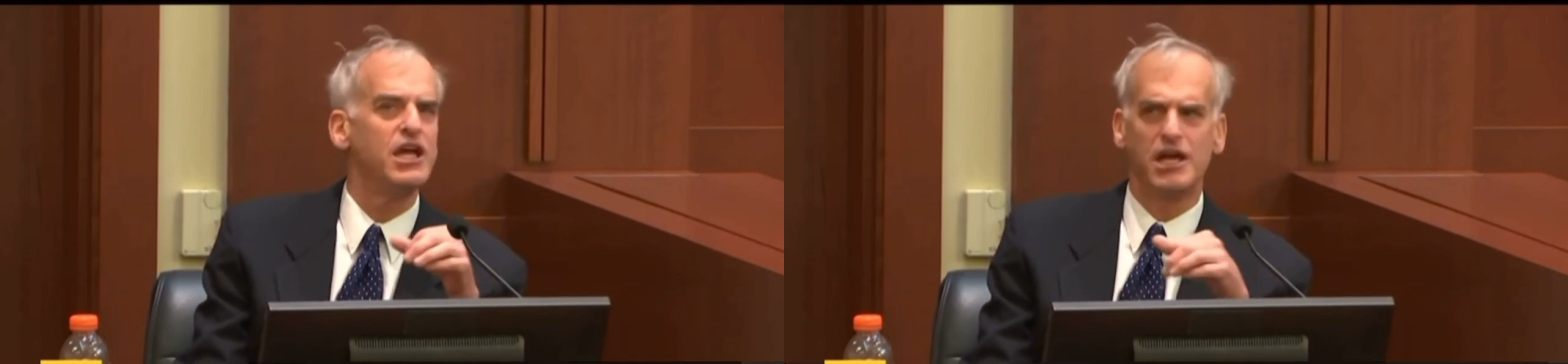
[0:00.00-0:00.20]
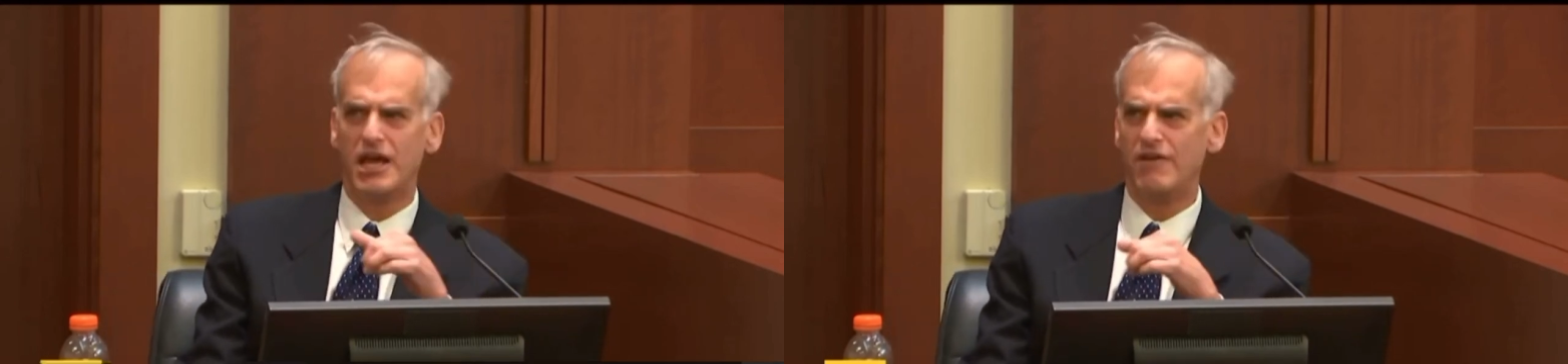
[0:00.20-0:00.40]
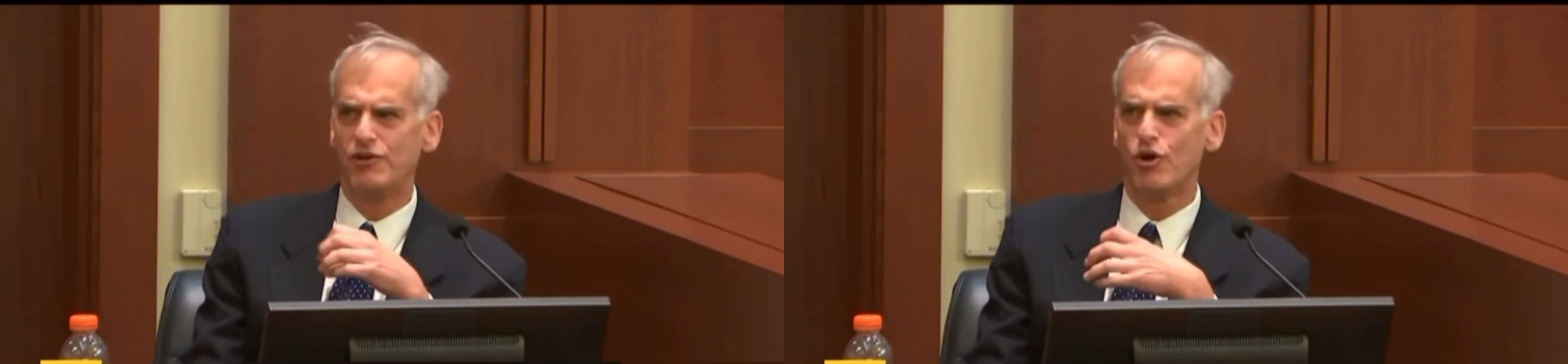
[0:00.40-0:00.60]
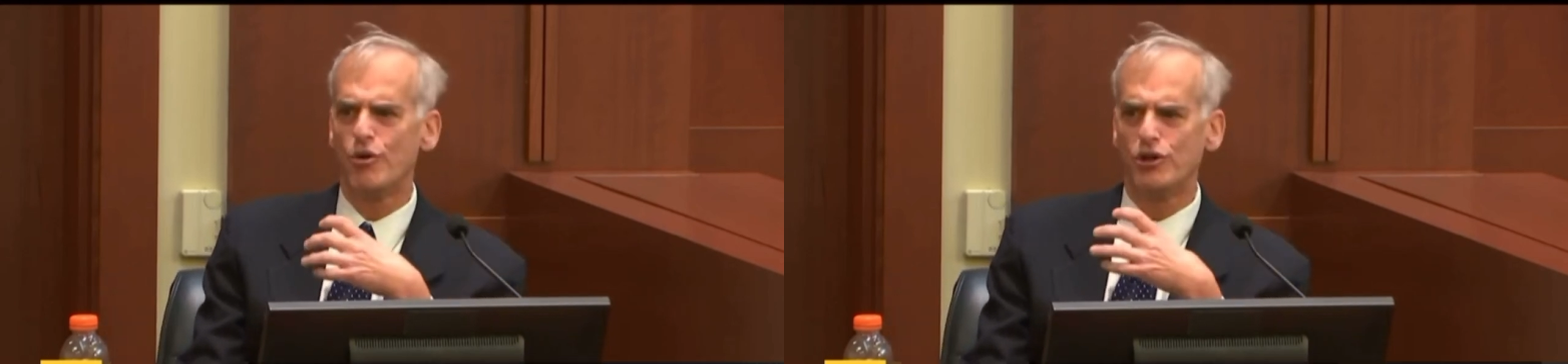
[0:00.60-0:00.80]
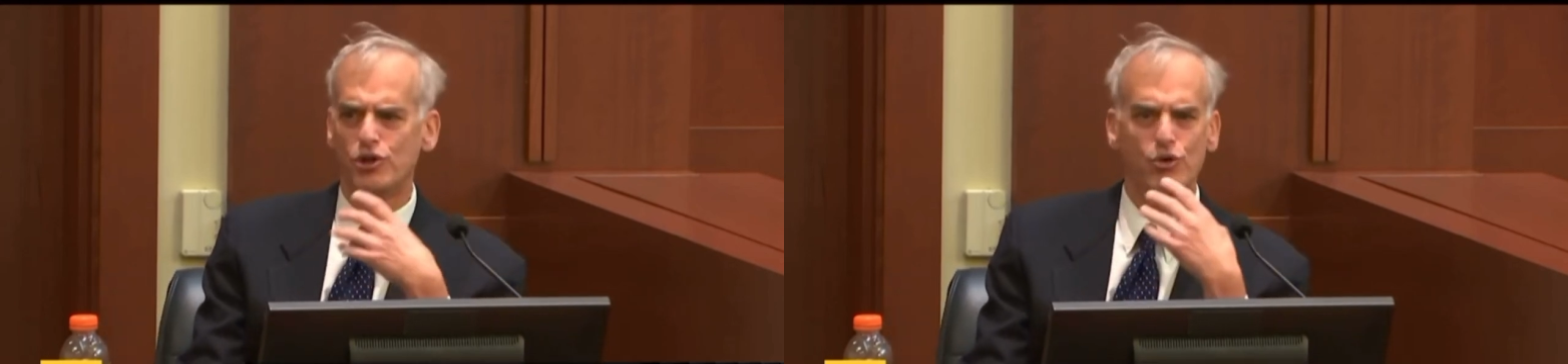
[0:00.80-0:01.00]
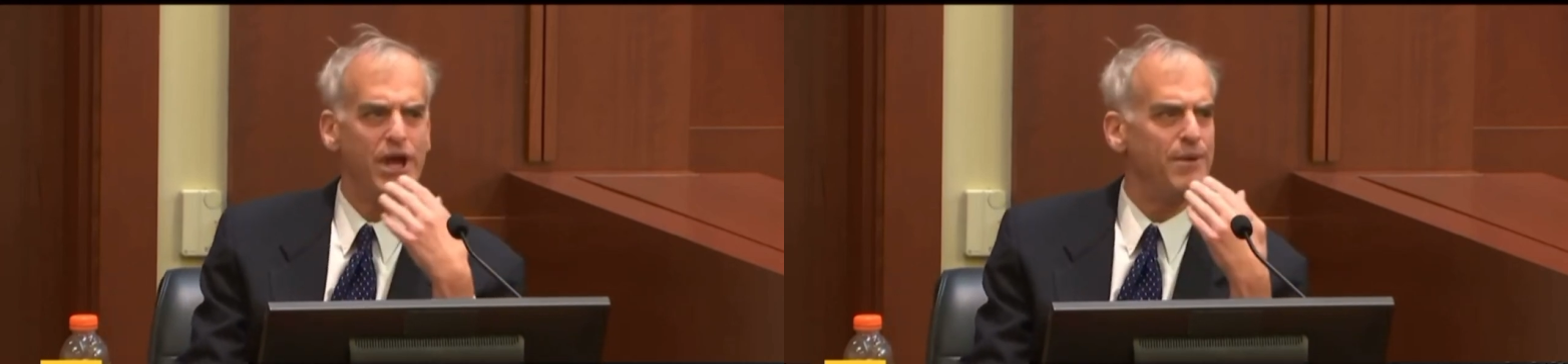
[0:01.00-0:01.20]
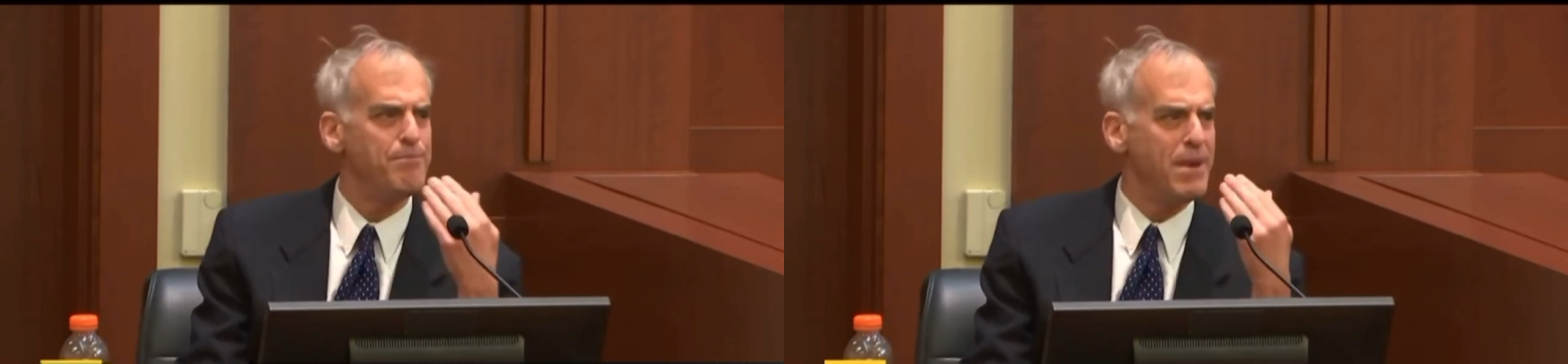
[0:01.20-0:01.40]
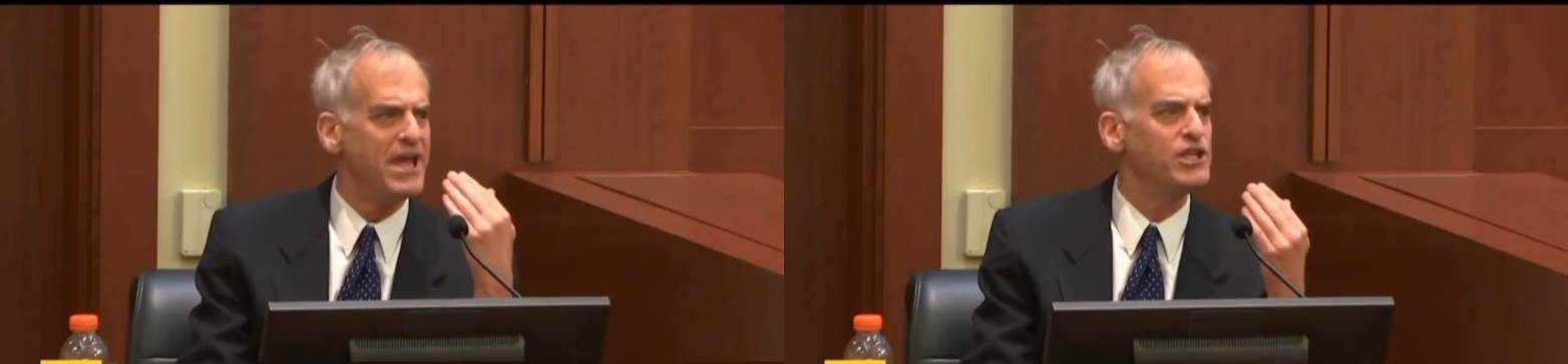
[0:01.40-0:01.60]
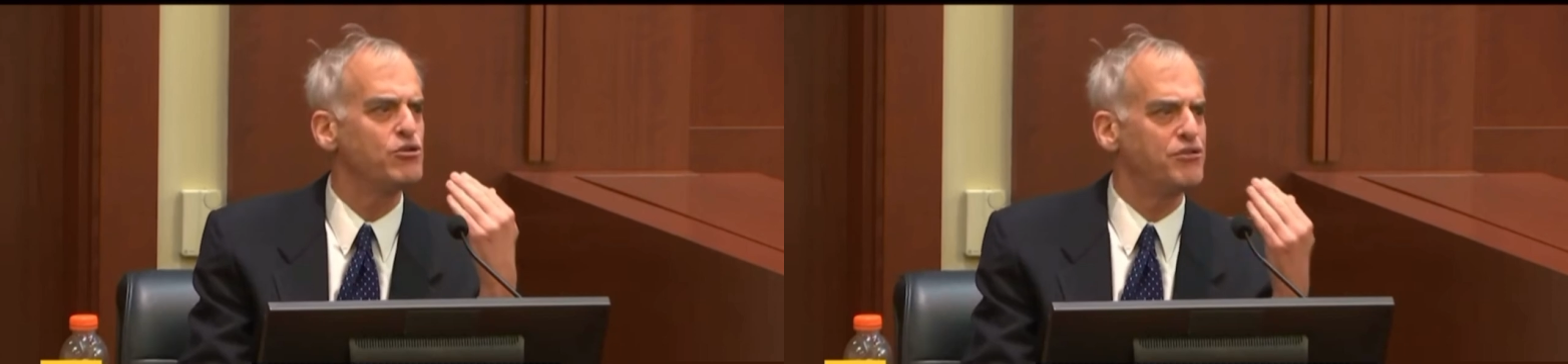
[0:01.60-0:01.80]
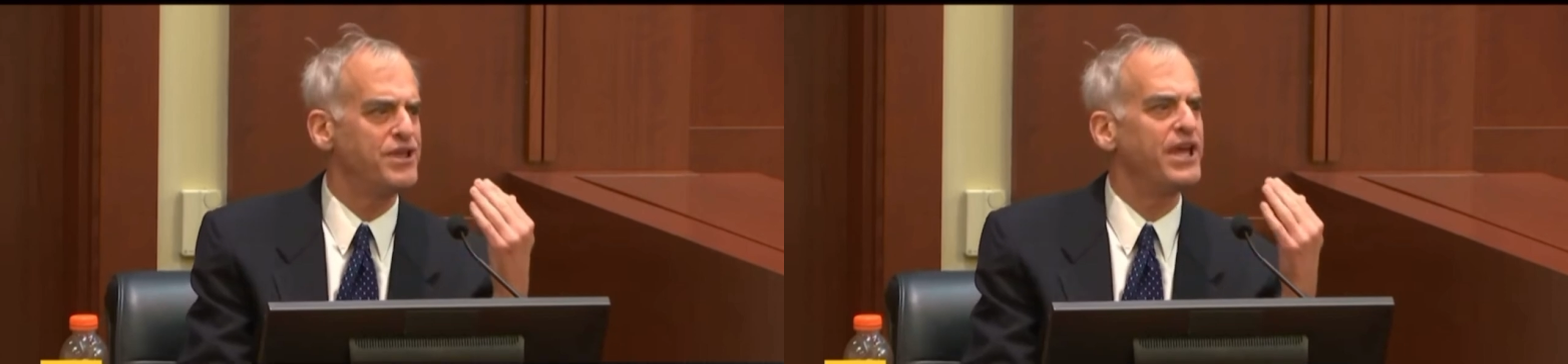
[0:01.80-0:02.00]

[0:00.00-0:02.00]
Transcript: if you're going to do a major thing